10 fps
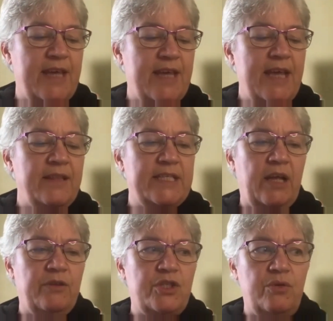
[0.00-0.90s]
thing that
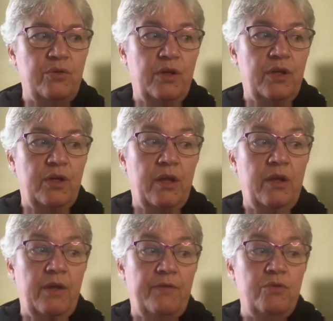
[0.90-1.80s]
tells you
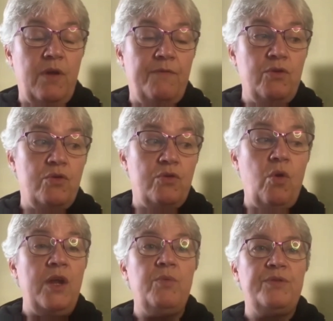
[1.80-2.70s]
if you
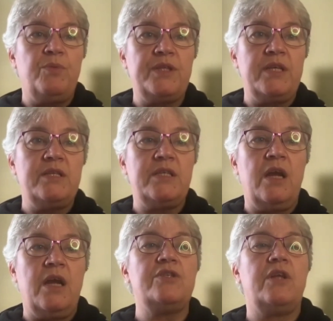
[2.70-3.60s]
go there with
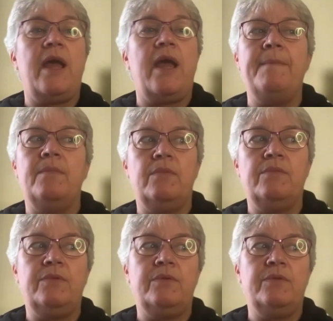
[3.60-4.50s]
concerns,
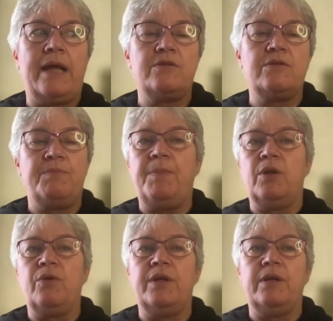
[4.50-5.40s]
that
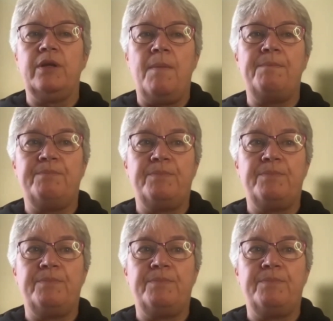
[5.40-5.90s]
people are going to